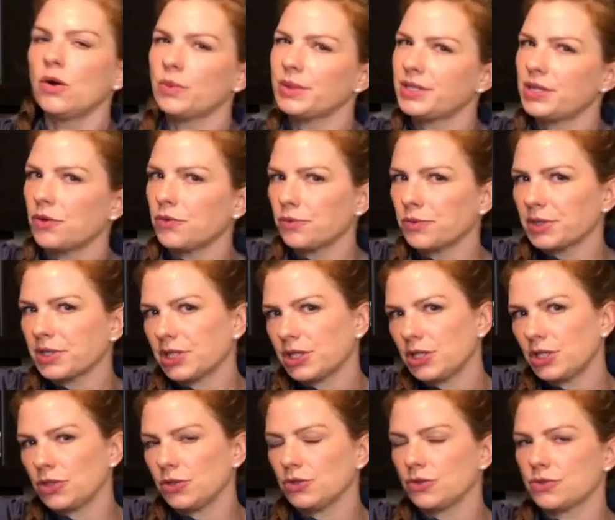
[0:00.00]
we don't really
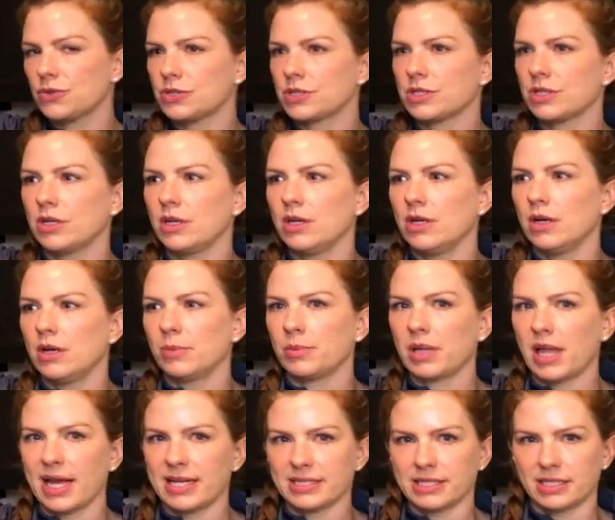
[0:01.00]
use
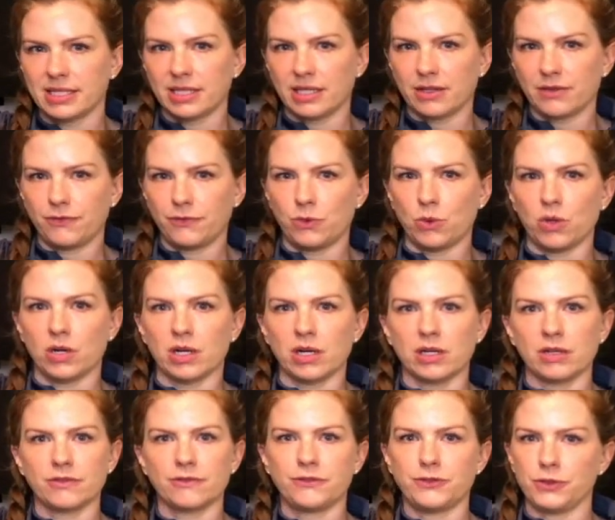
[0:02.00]
plastic
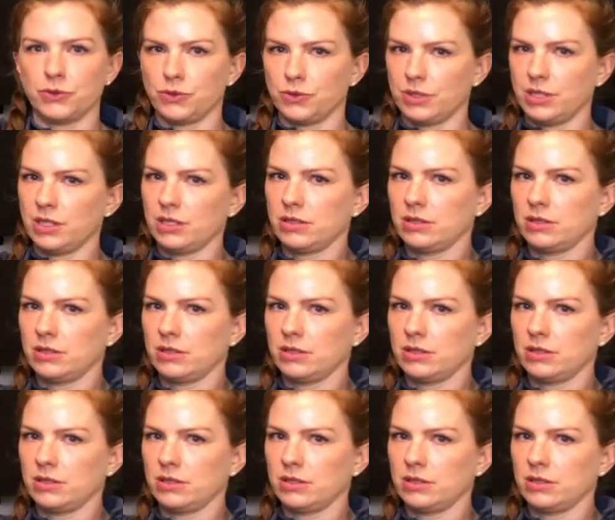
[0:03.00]
for food